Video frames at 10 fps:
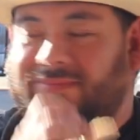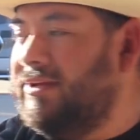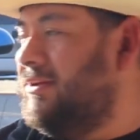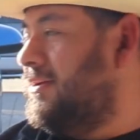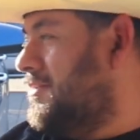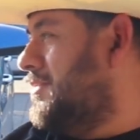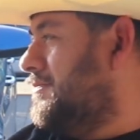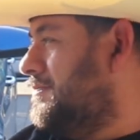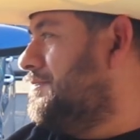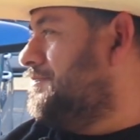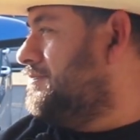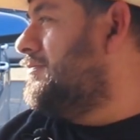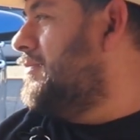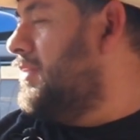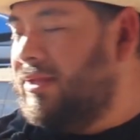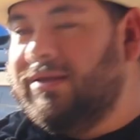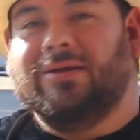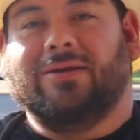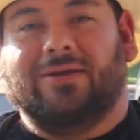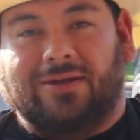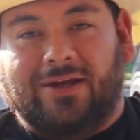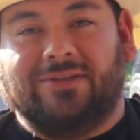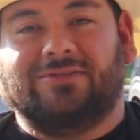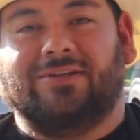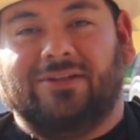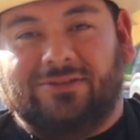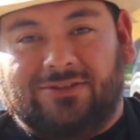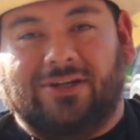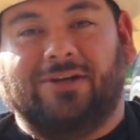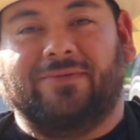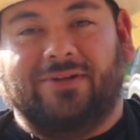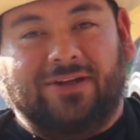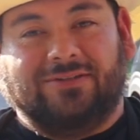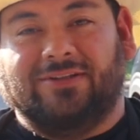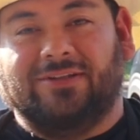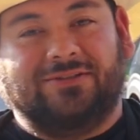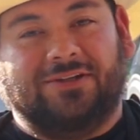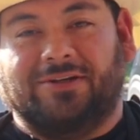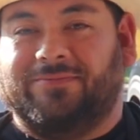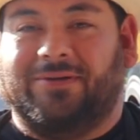it did a excellent job, an excellent job.